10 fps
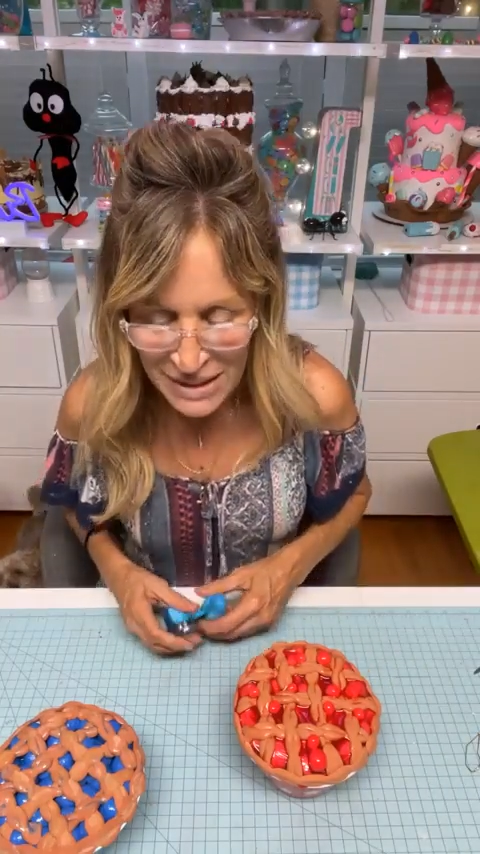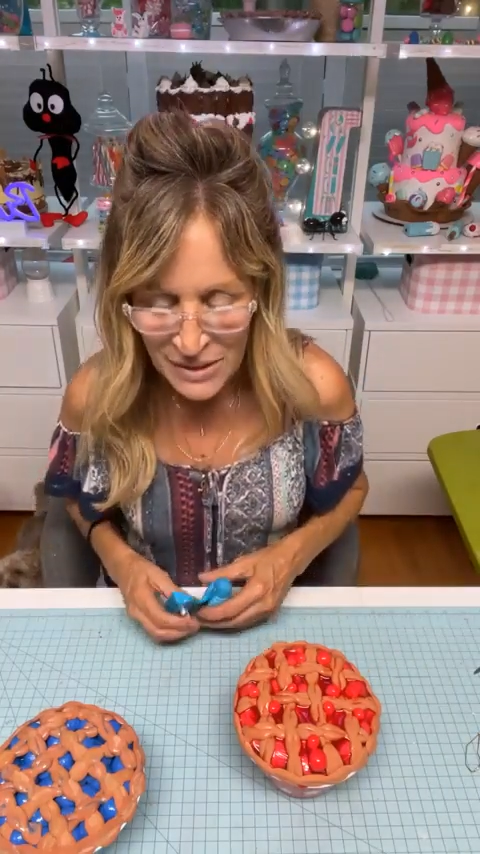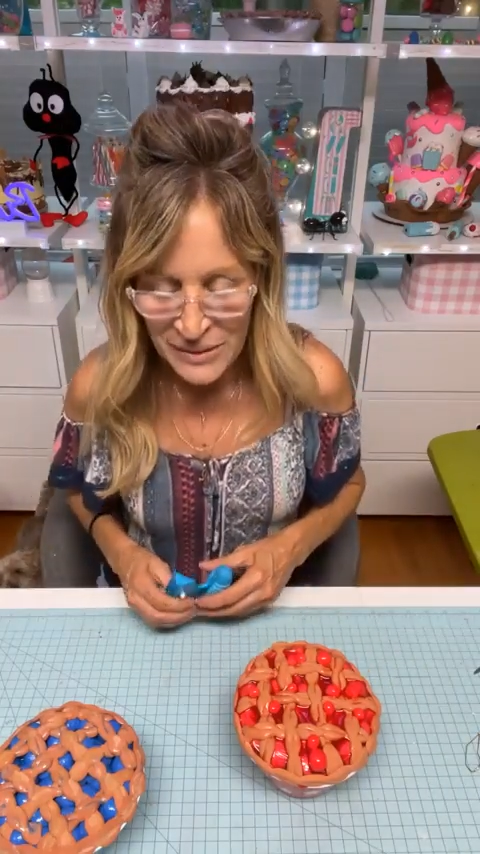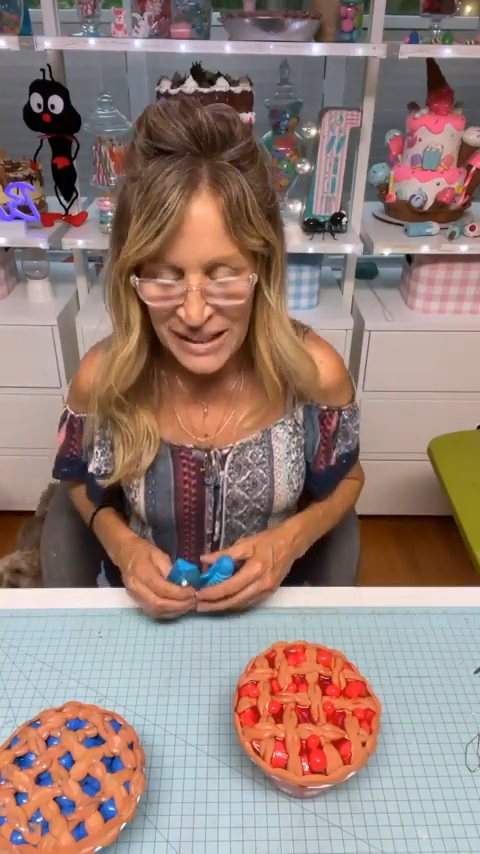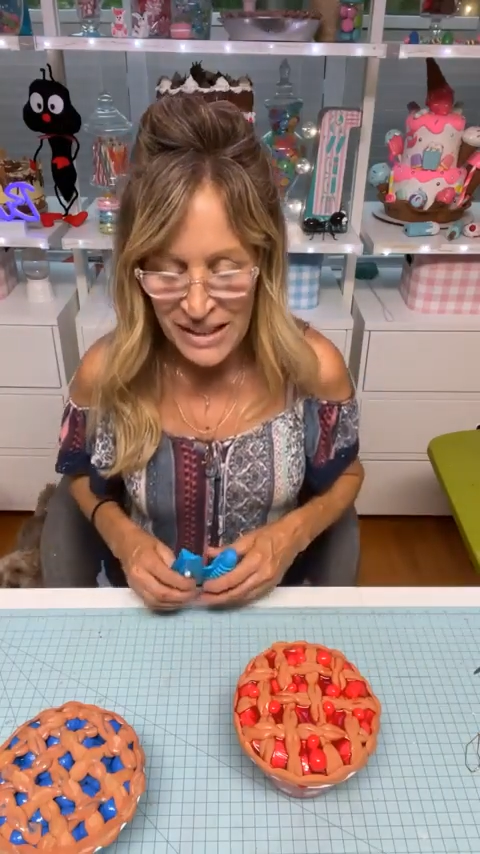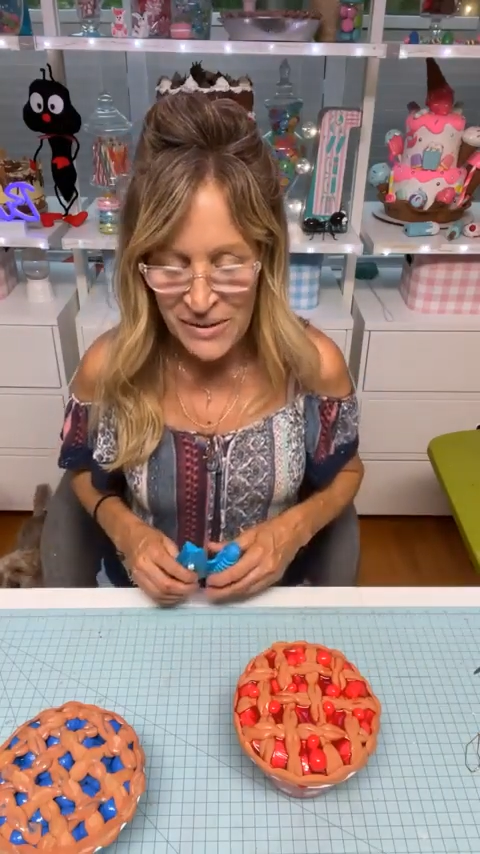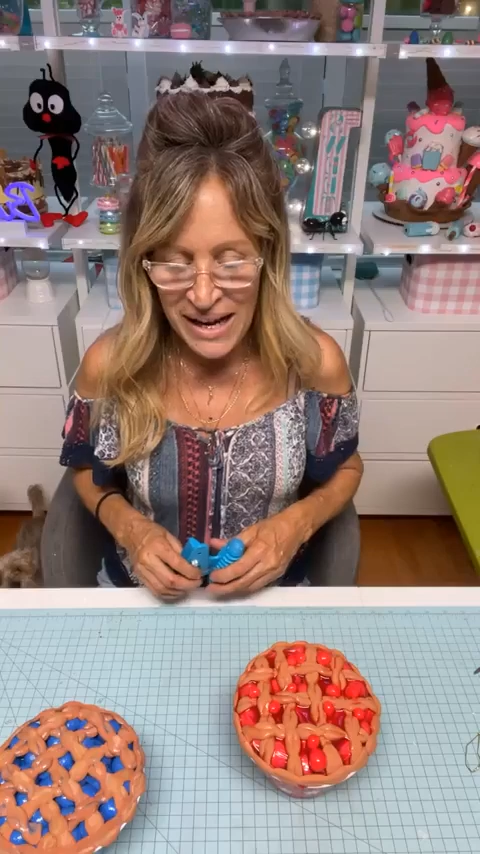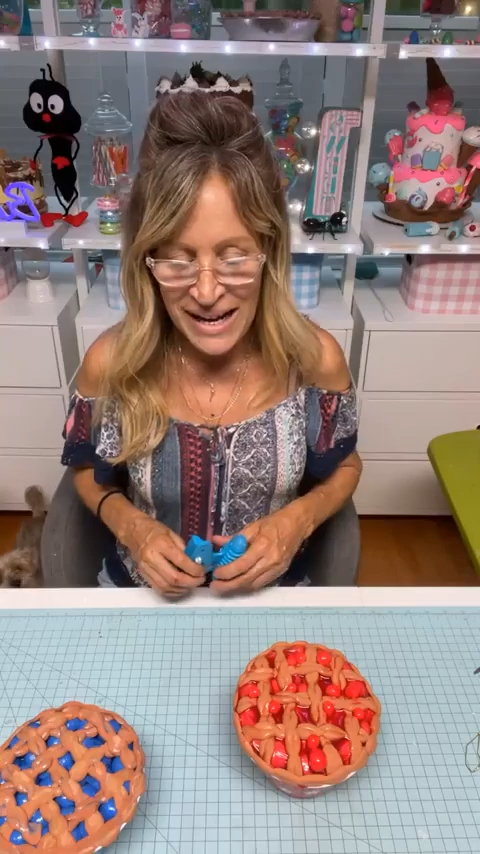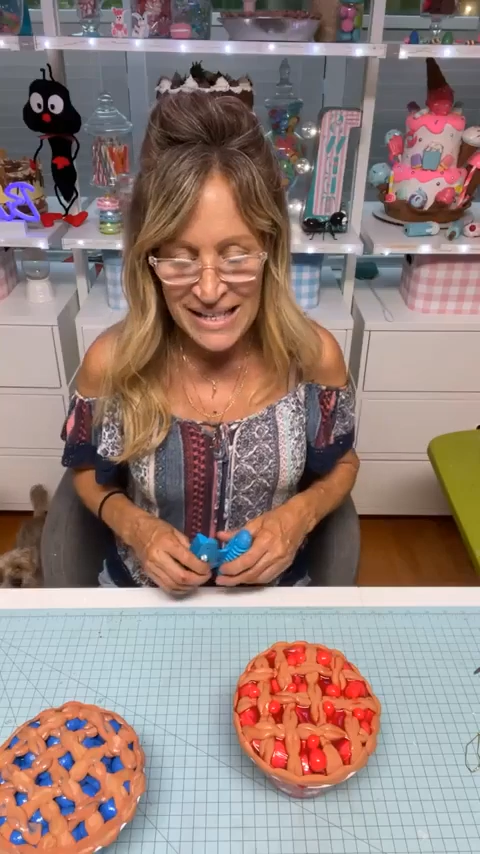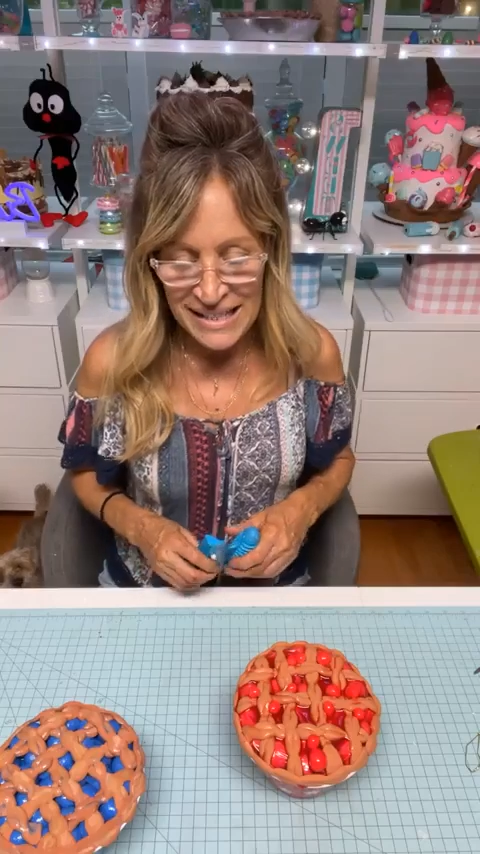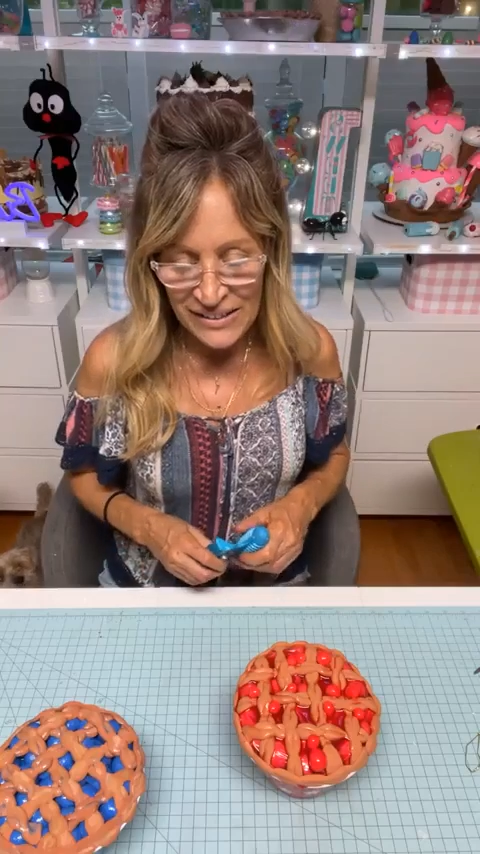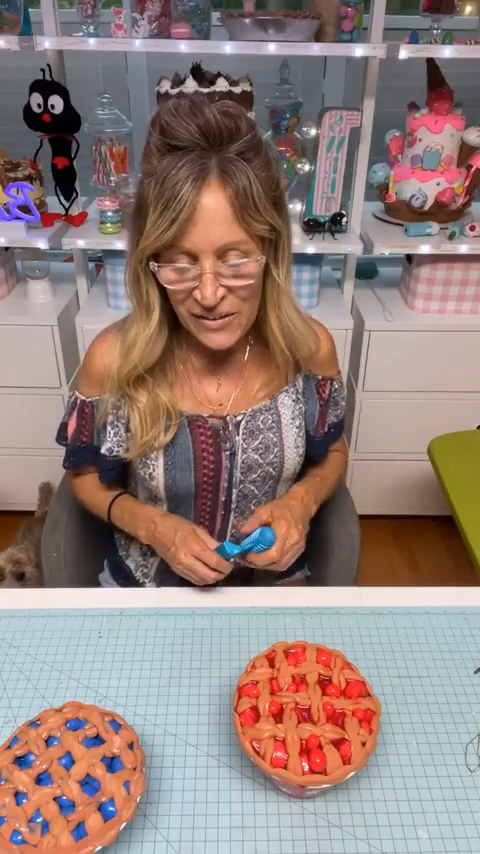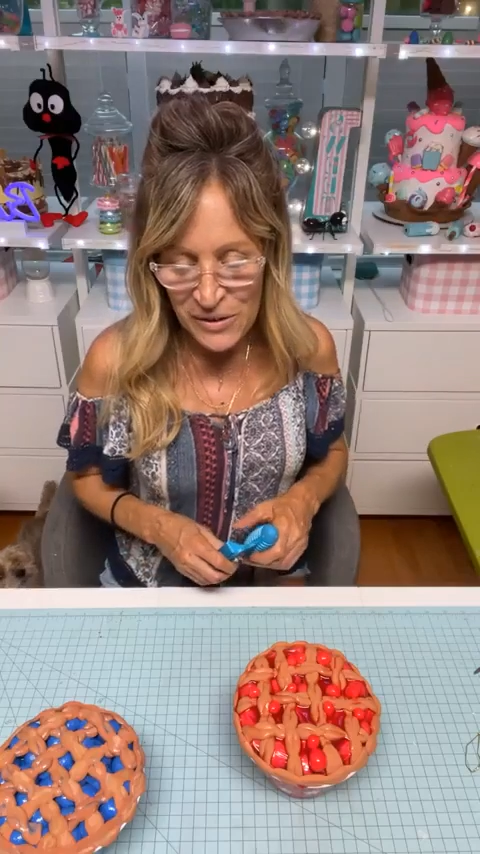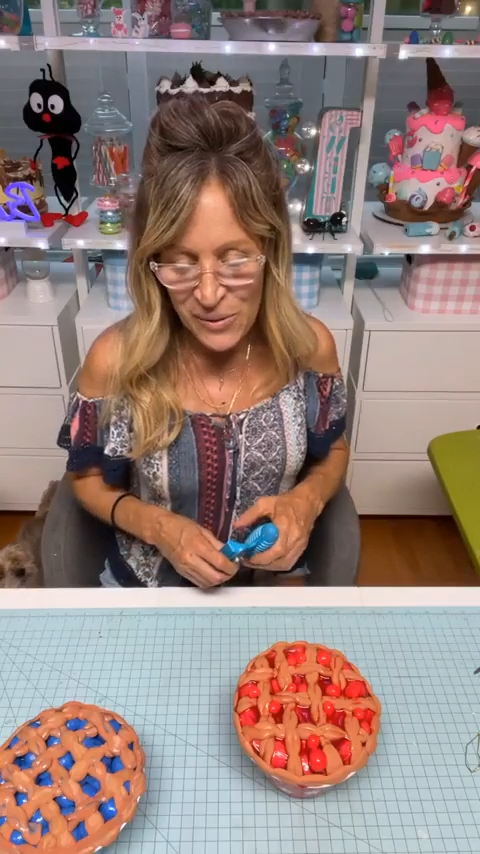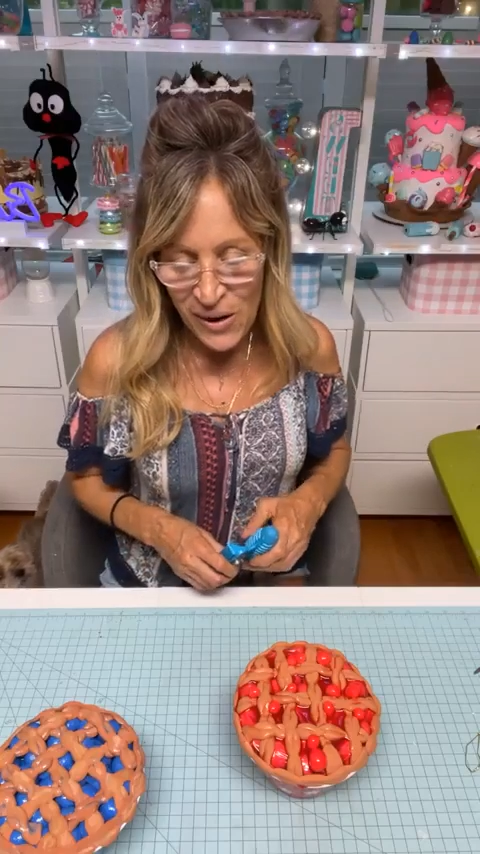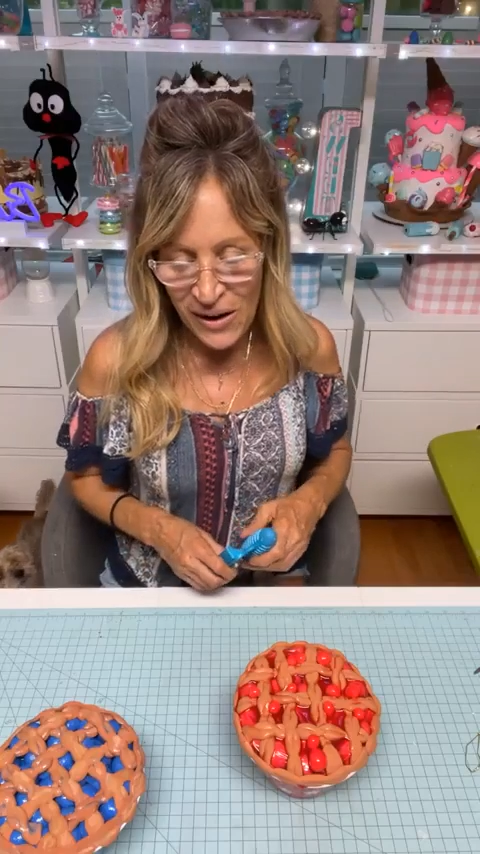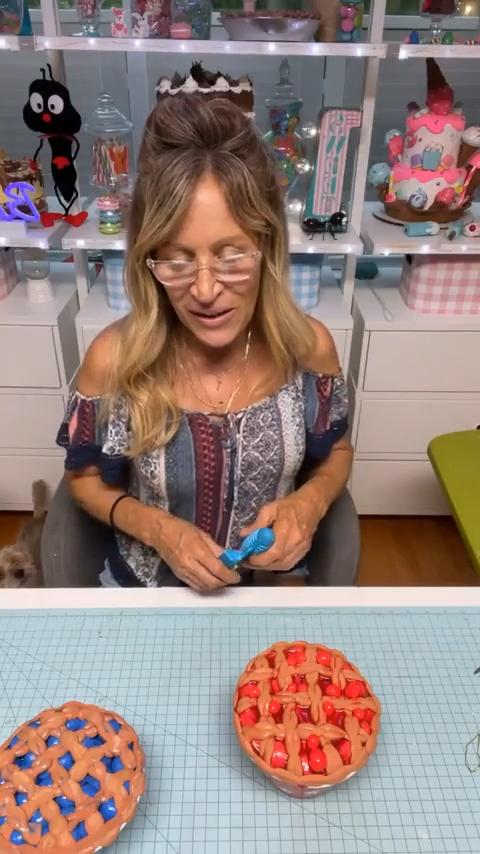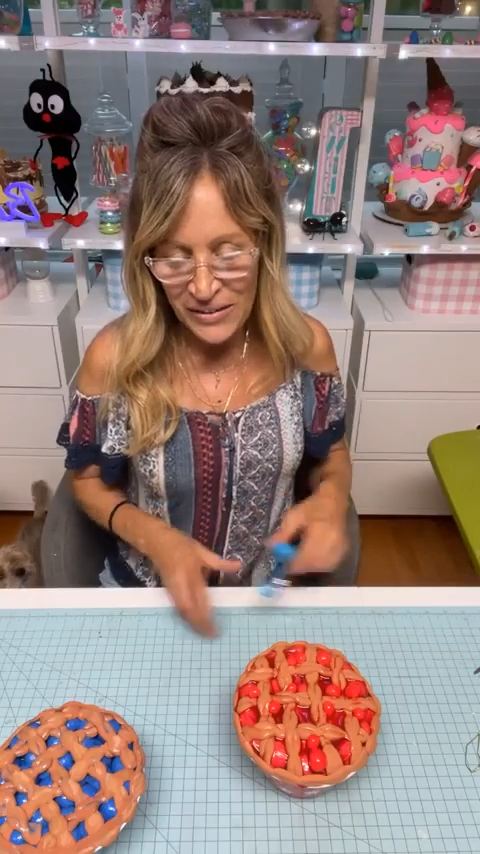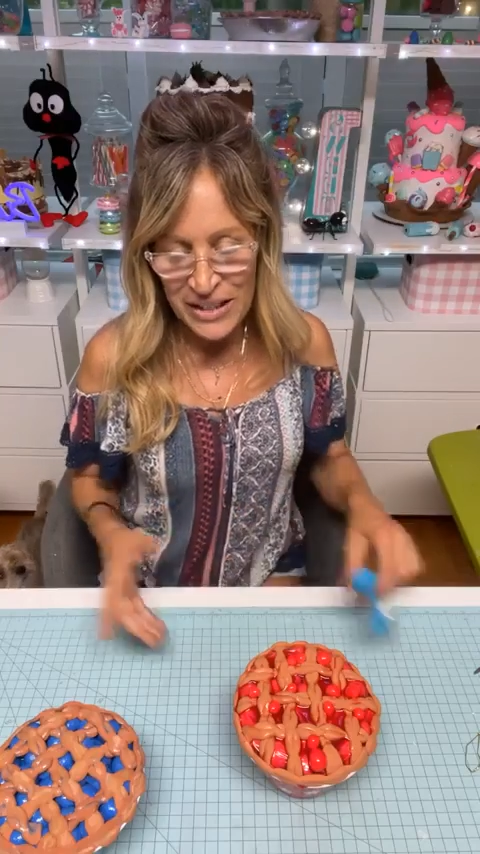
So thank you guys. I love you all.